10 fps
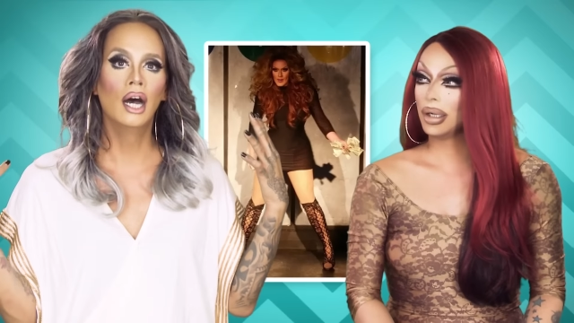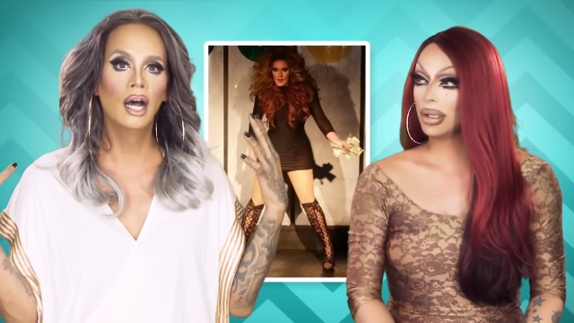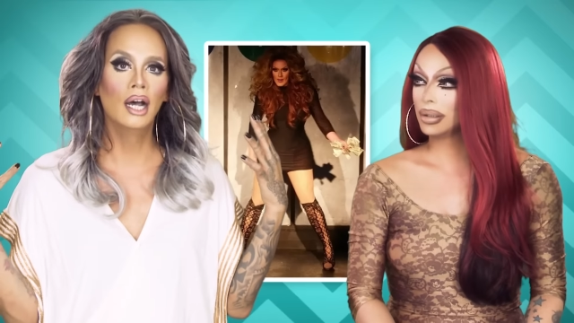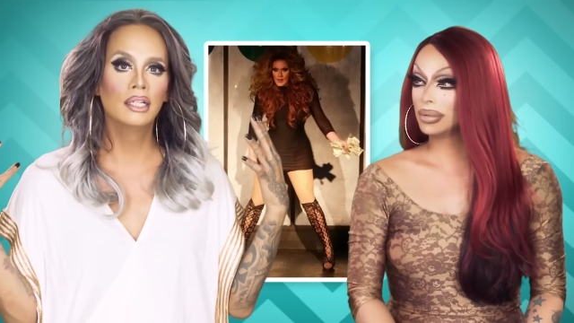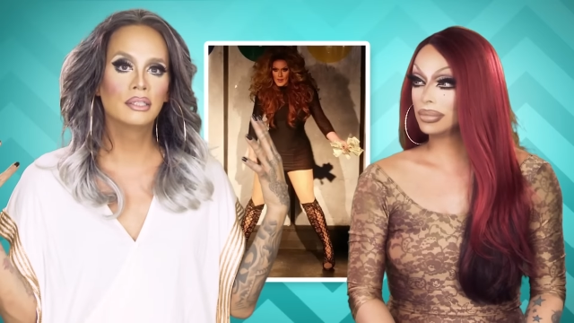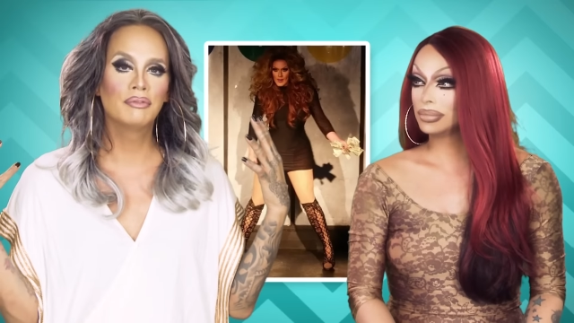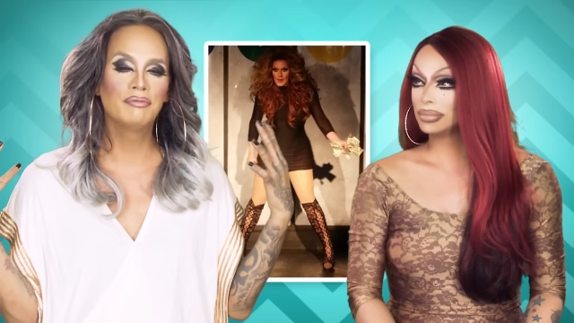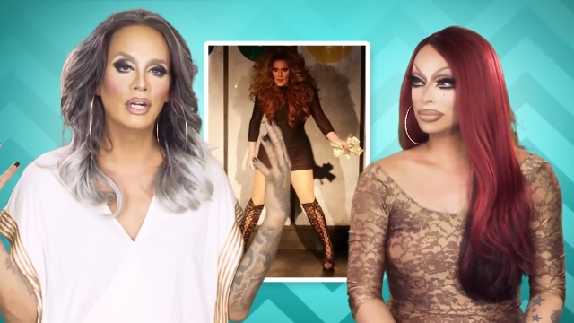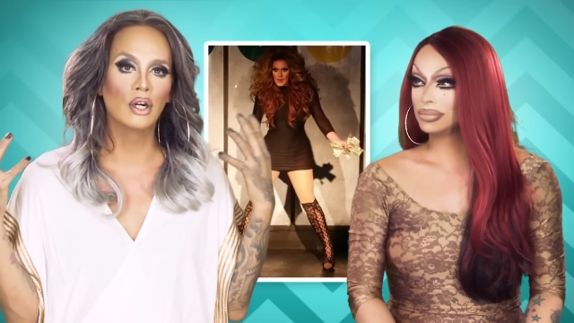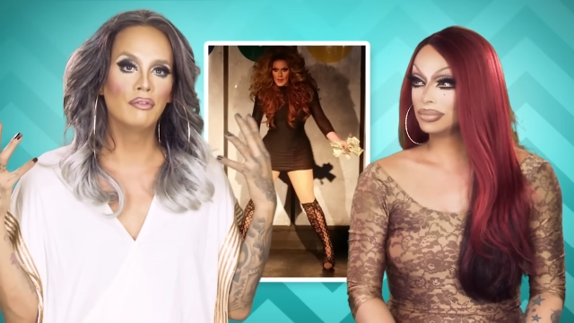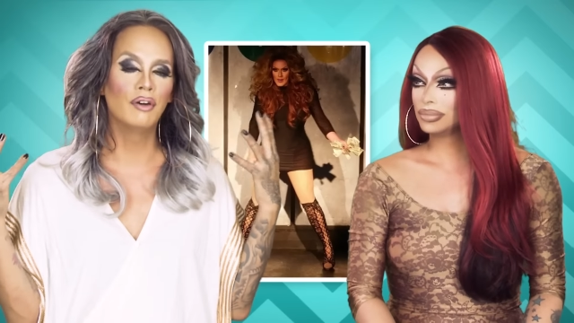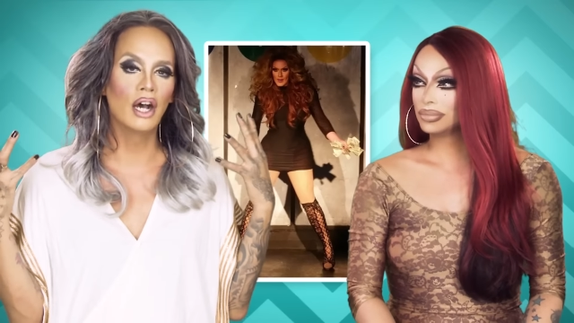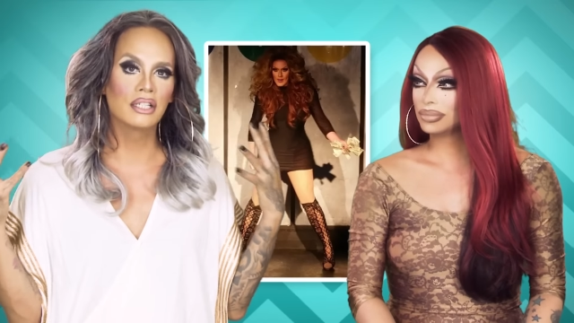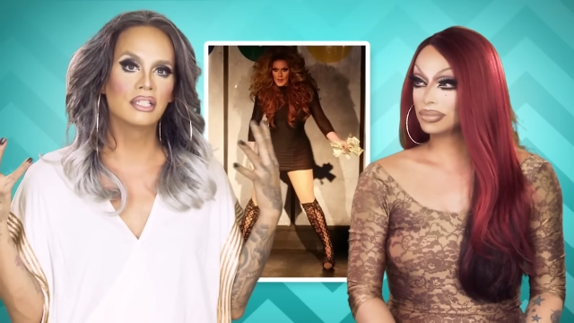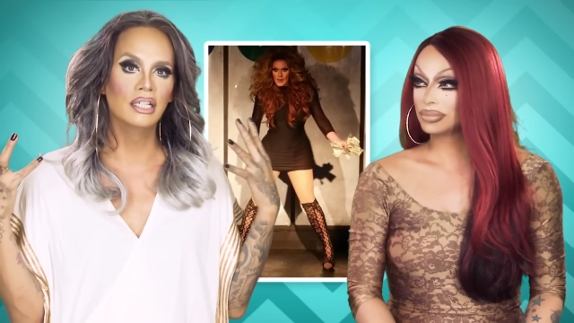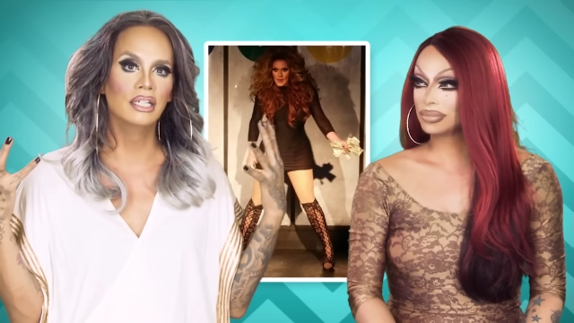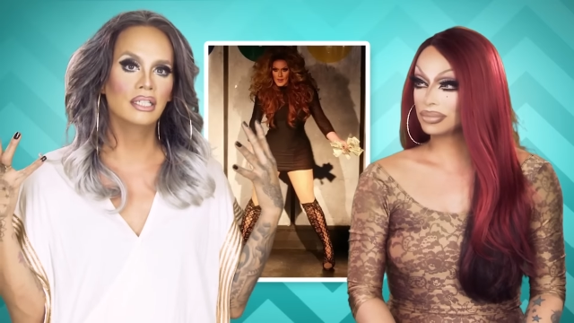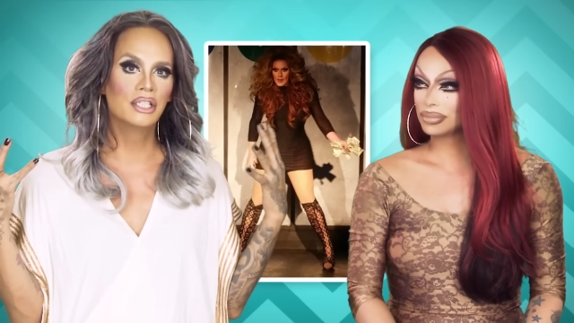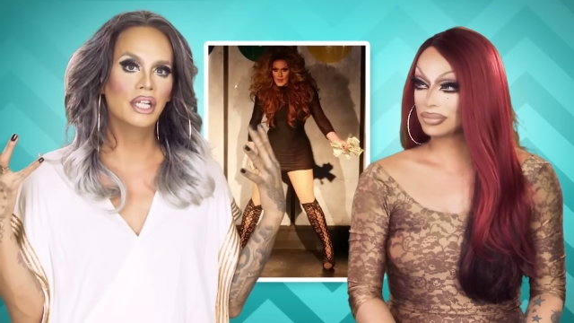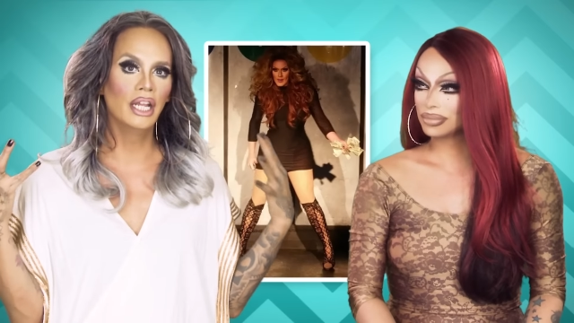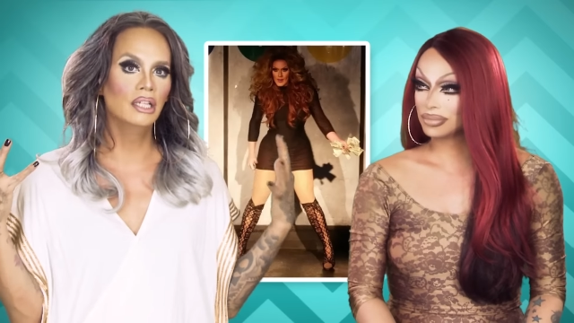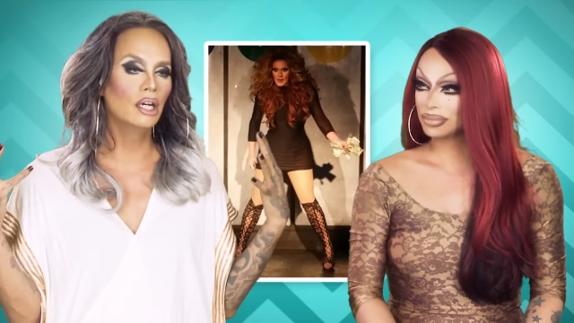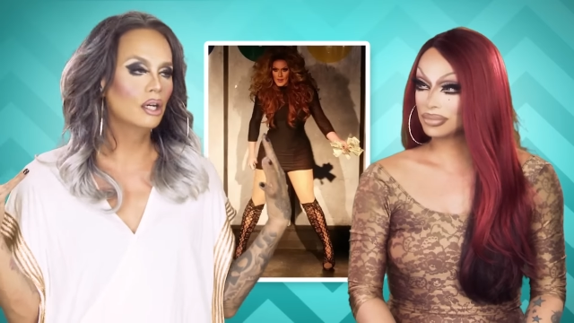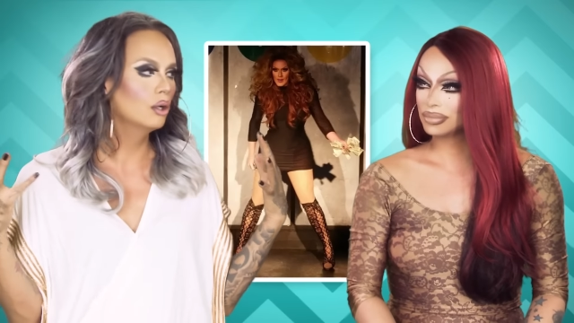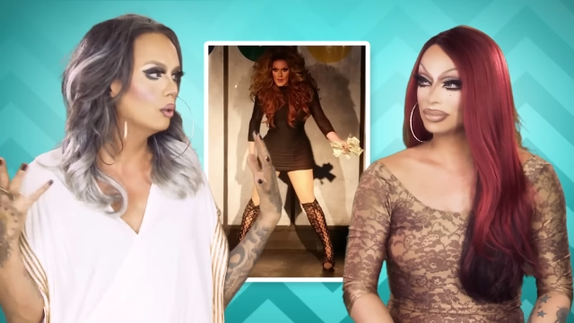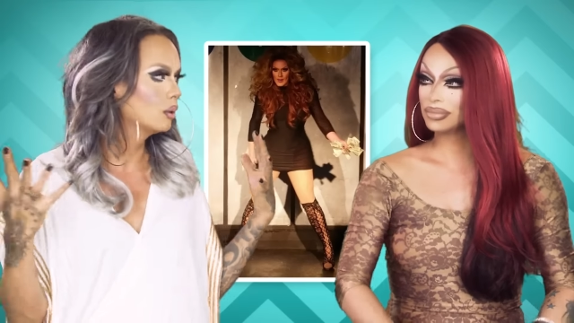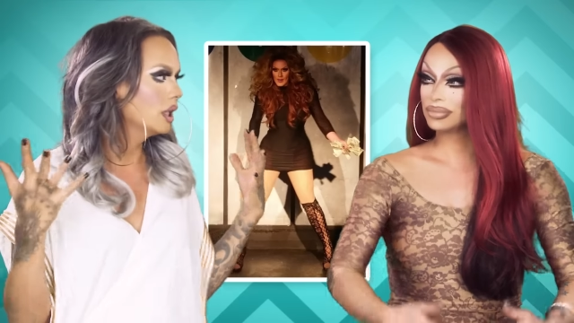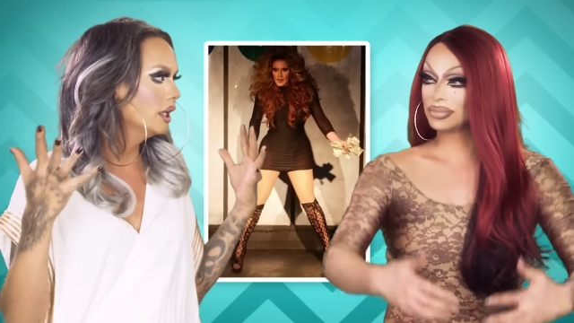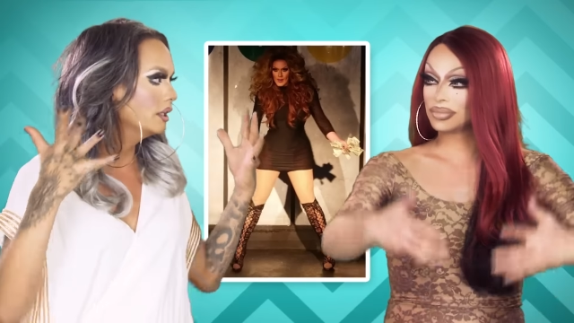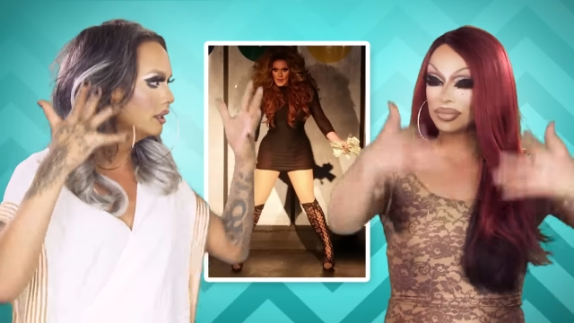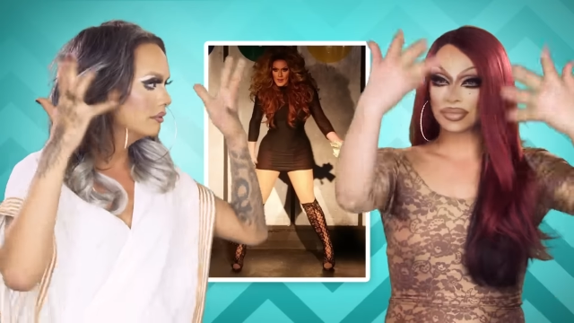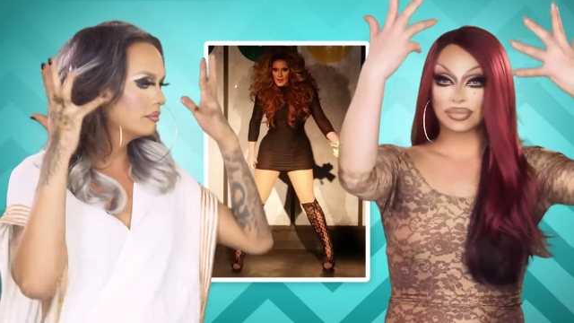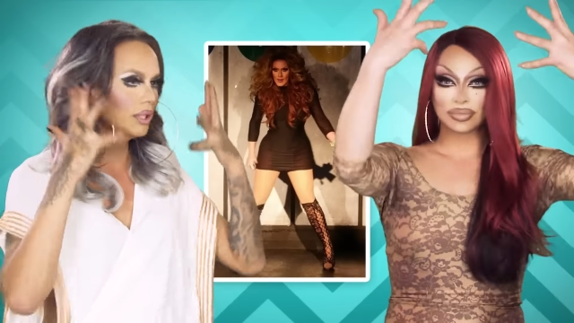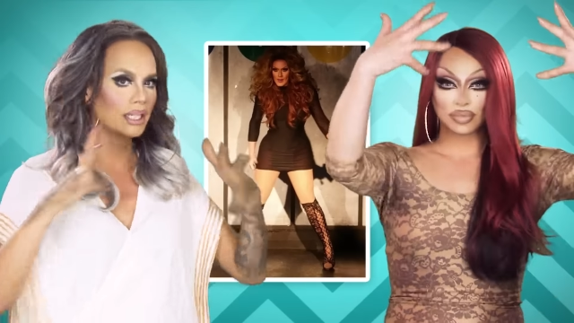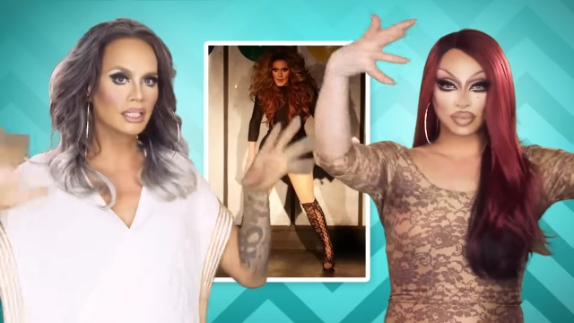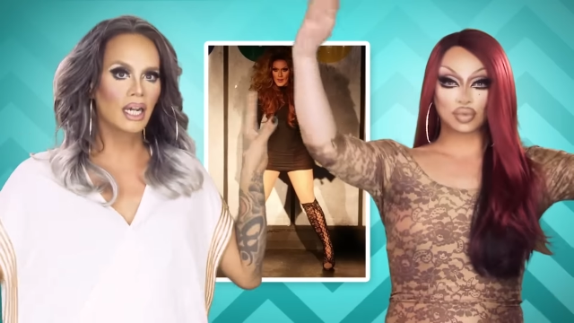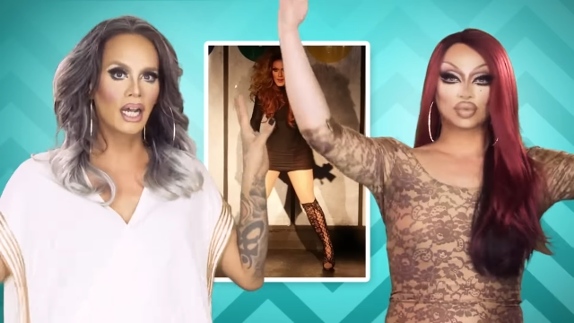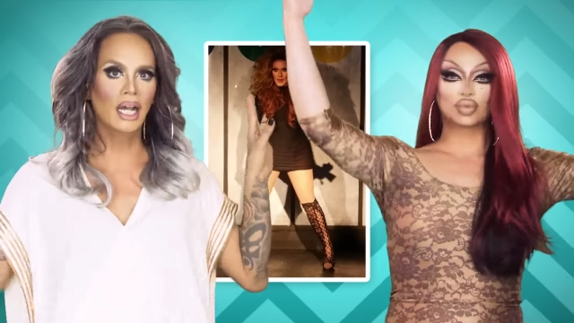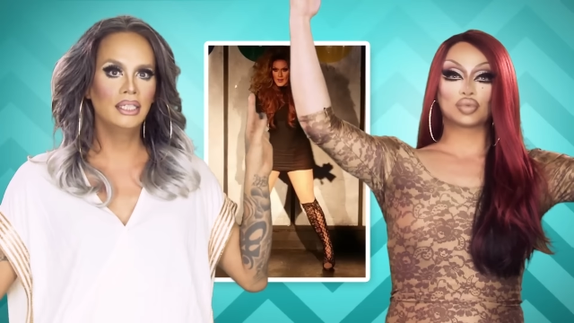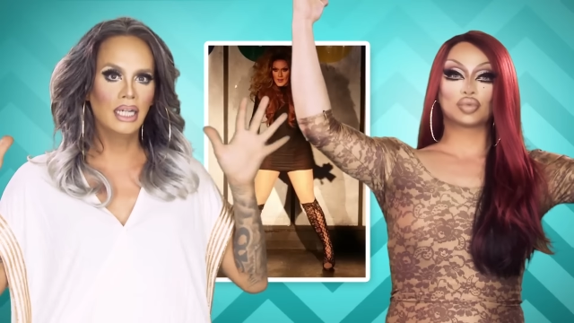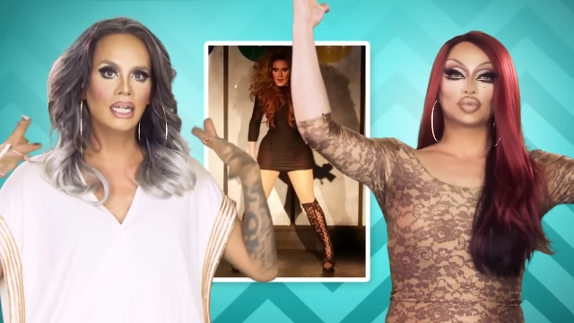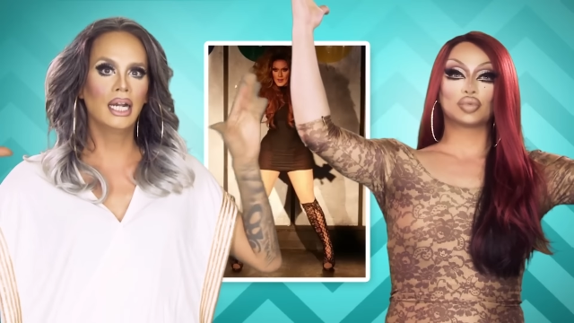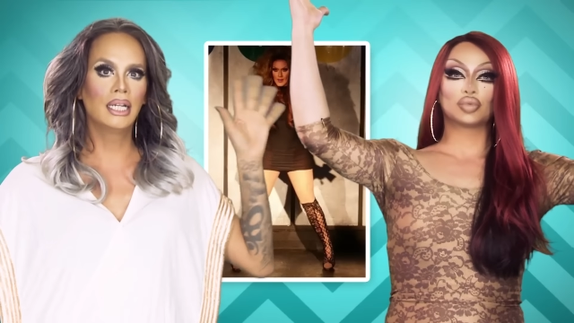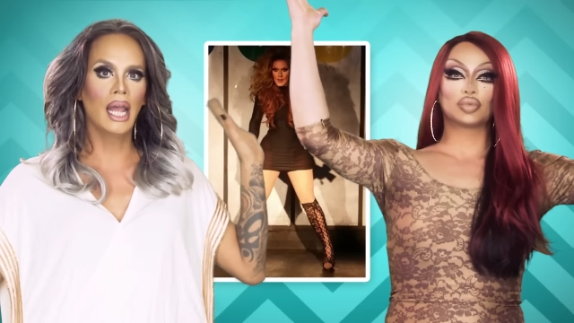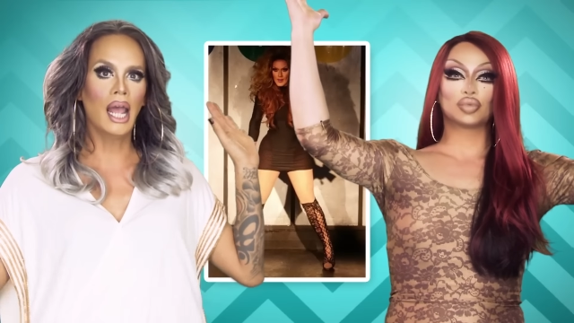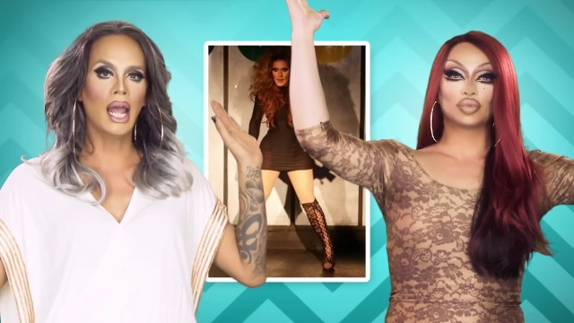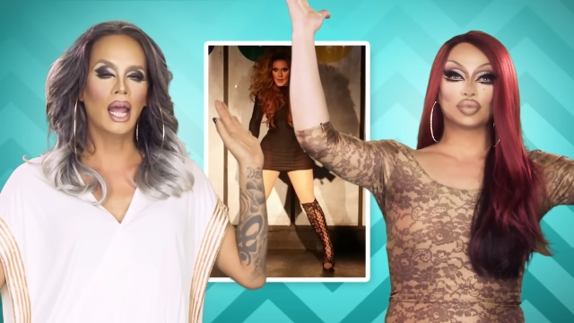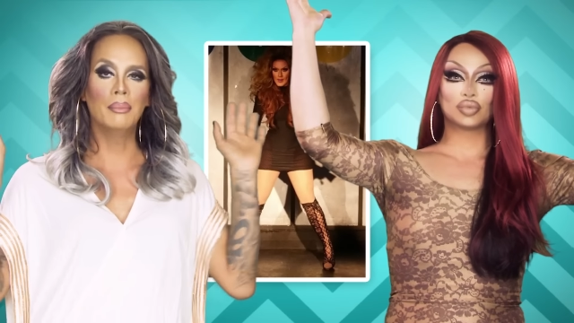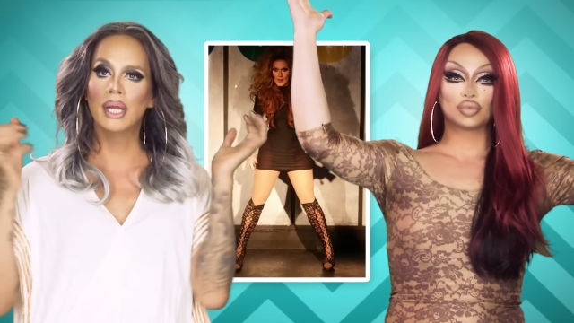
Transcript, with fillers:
Speaker 1: uh, Farrah Fawcett, J-Lo kind of like, uh, ga, ga, ga.